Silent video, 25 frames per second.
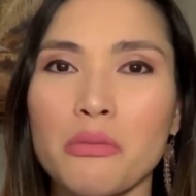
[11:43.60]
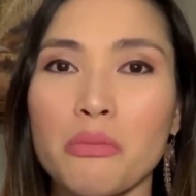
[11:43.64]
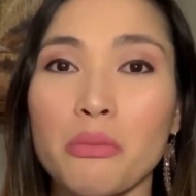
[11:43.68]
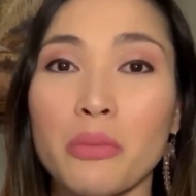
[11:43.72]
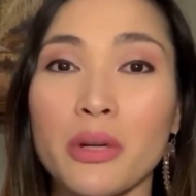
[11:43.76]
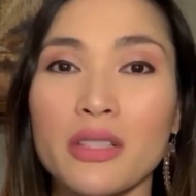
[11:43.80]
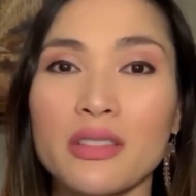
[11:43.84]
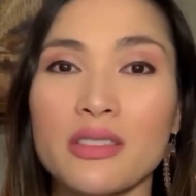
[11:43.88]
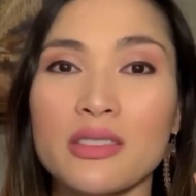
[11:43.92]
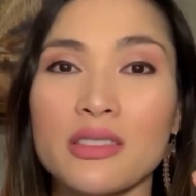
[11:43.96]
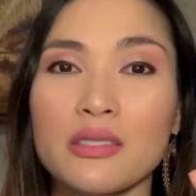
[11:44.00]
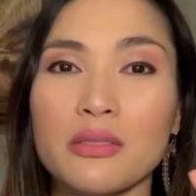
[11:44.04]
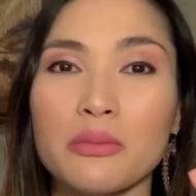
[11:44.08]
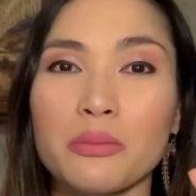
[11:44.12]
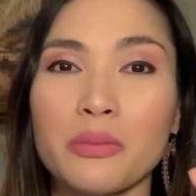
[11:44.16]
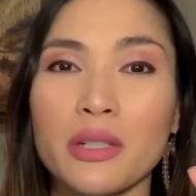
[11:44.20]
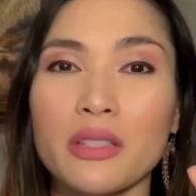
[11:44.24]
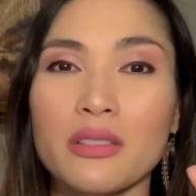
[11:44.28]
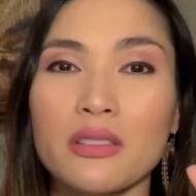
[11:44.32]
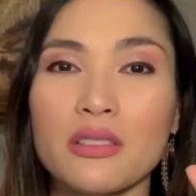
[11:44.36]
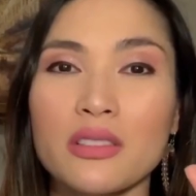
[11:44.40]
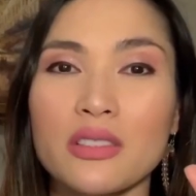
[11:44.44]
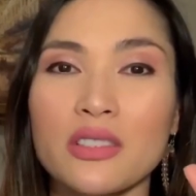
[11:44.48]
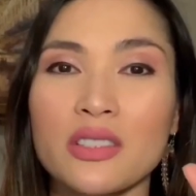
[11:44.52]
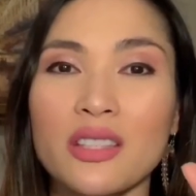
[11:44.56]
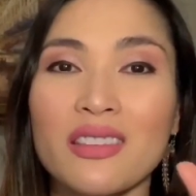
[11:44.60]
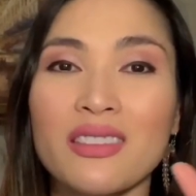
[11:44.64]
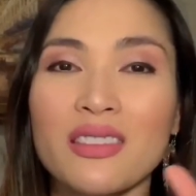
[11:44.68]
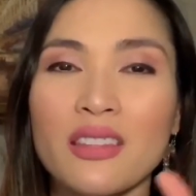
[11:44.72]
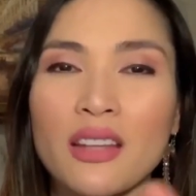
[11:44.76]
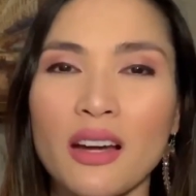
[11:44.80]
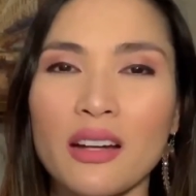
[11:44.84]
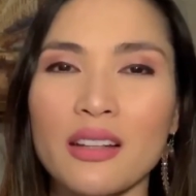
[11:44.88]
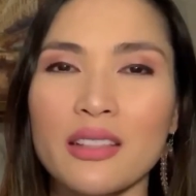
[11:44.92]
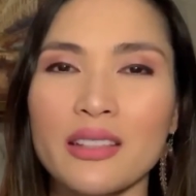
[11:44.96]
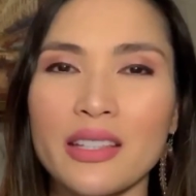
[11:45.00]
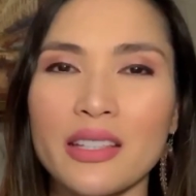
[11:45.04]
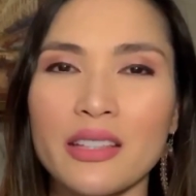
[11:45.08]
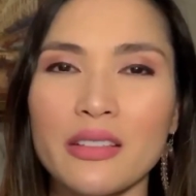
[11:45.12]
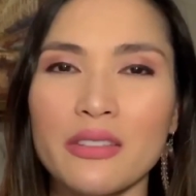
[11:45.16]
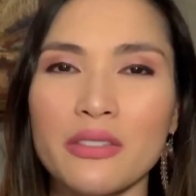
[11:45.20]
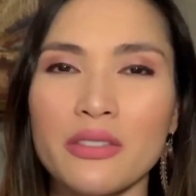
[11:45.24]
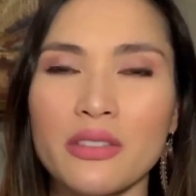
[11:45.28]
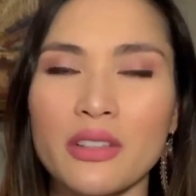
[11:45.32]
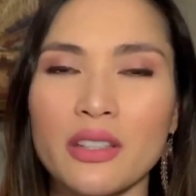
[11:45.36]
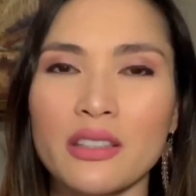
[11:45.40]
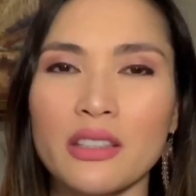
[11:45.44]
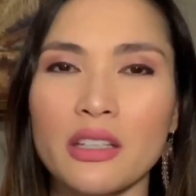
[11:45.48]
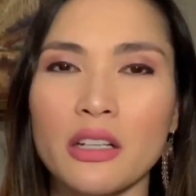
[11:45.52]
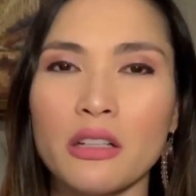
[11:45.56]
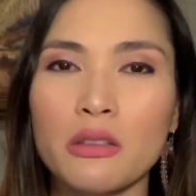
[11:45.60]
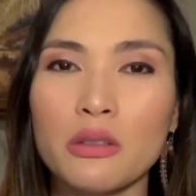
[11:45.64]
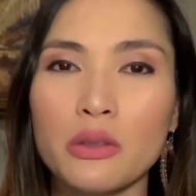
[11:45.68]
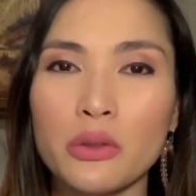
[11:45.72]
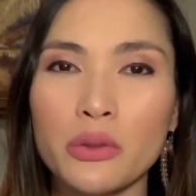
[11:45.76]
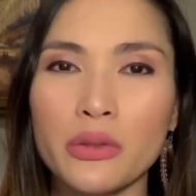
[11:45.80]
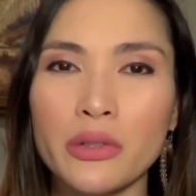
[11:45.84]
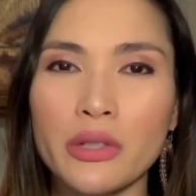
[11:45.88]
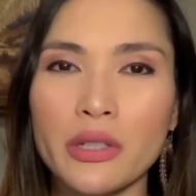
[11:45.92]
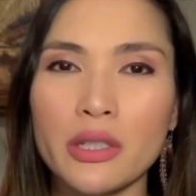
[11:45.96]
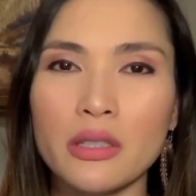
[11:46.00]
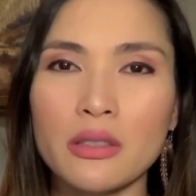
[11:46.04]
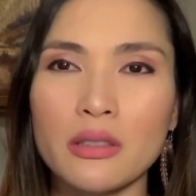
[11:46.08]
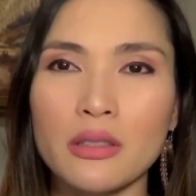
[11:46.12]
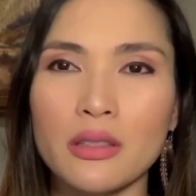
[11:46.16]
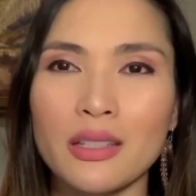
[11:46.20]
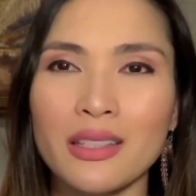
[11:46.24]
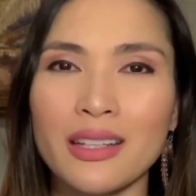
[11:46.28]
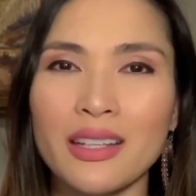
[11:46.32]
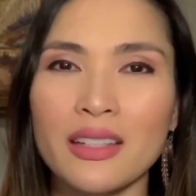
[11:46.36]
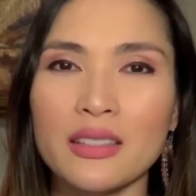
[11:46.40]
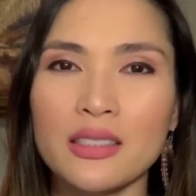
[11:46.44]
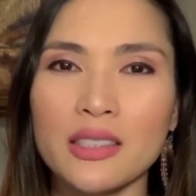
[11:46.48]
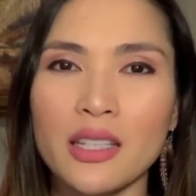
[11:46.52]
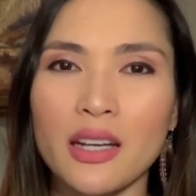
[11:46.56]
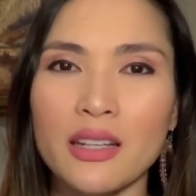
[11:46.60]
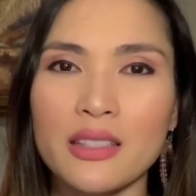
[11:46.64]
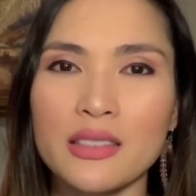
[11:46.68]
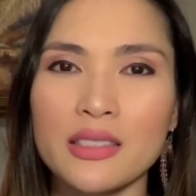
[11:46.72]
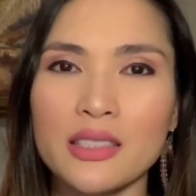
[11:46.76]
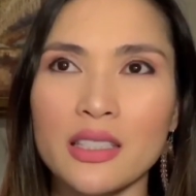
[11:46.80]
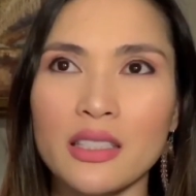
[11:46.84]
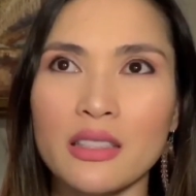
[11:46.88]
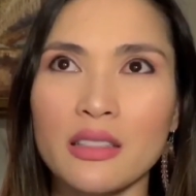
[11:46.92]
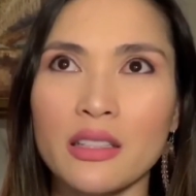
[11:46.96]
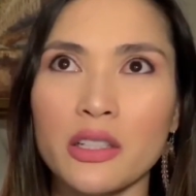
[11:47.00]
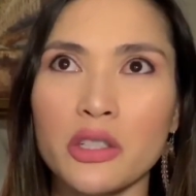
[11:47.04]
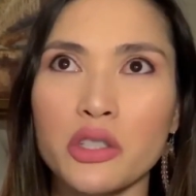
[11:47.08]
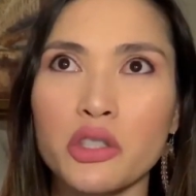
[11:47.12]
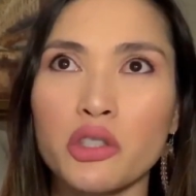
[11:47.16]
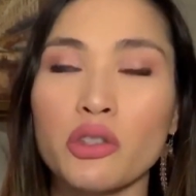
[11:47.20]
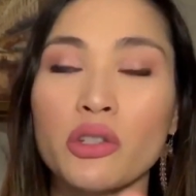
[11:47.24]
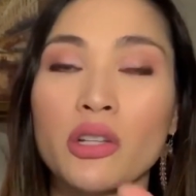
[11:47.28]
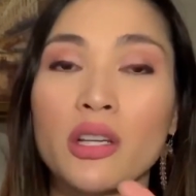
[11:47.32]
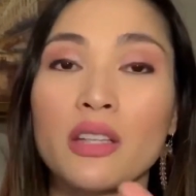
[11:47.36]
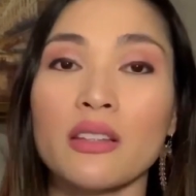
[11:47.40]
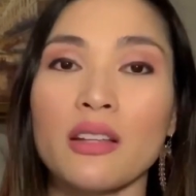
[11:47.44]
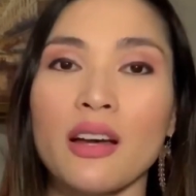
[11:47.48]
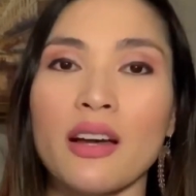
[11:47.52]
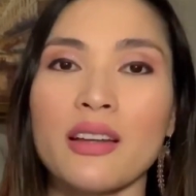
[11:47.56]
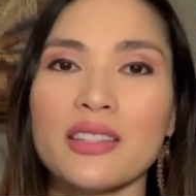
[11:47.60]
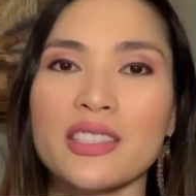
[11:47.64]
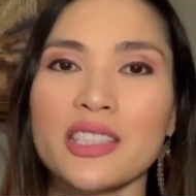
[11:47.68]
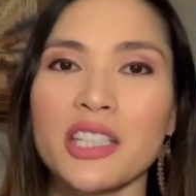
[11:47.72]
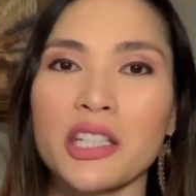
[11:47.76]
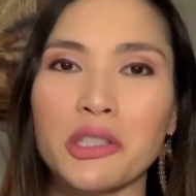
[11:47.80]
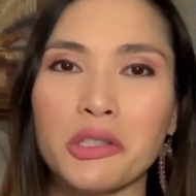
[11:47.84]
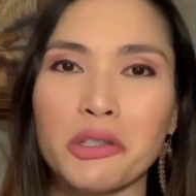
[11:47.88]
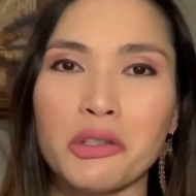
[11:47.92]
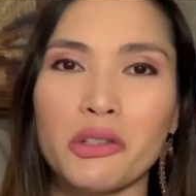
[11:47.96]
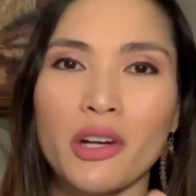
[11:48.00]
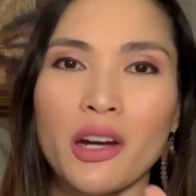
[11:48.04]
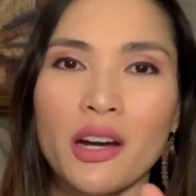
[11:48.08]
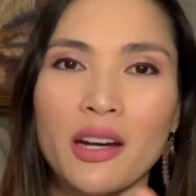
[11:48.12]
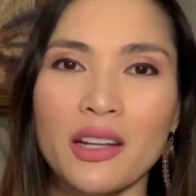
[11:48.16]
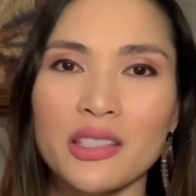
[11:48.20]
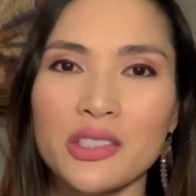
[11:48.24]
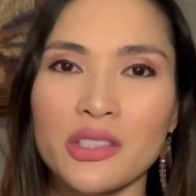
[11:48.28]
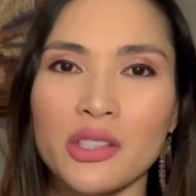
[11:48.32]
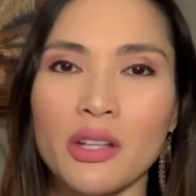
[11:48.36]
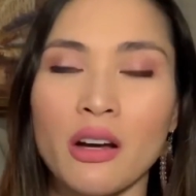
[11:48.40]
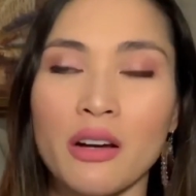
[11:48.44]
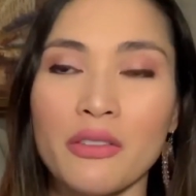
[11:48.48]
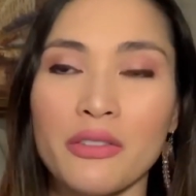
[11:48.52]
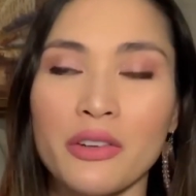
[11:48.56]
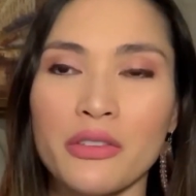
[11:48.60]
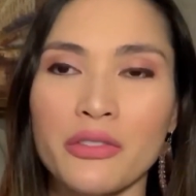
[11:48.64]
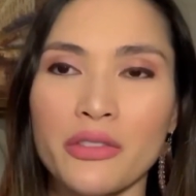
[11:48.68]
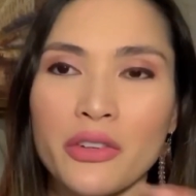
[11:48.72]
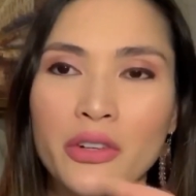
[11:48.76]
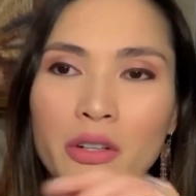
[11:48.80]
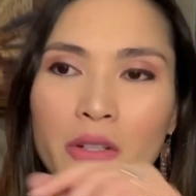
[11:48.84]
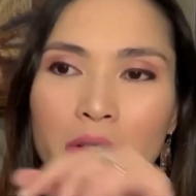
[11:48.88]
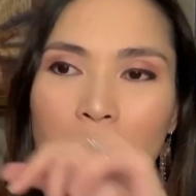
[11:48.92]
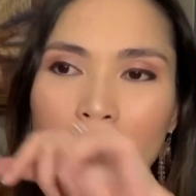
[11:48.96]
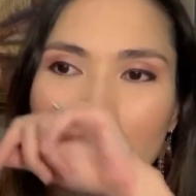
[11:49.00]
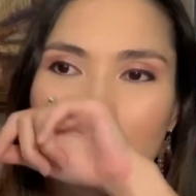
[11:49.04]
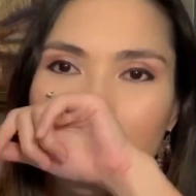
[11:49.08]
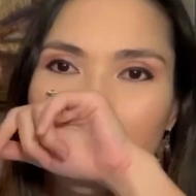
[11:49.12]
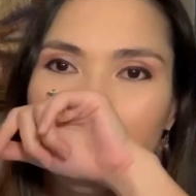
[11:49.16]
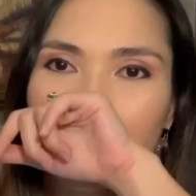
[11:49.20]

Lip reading: but seductive and alluring and enticing, like you cannot take your eyes off of her,